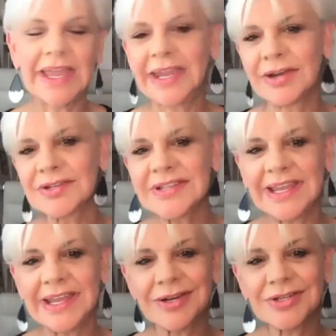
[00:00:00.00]
here's
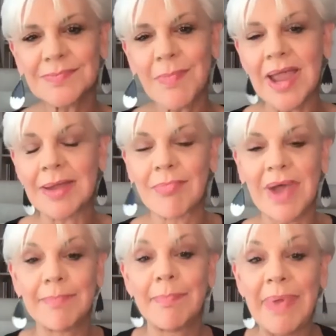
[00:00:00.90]
my
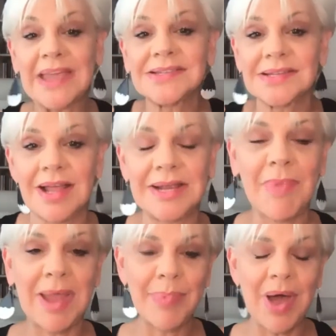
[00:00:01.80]
baseline,
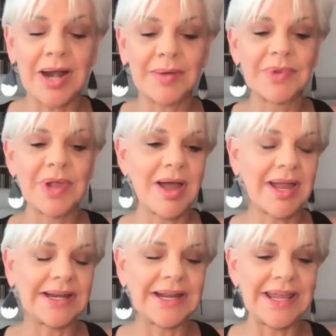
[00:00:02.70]
my bottom
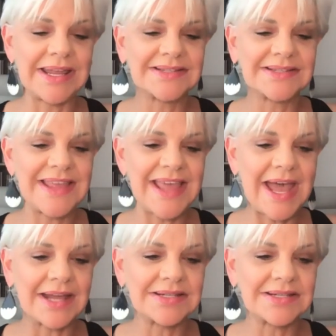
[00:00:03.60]
line is that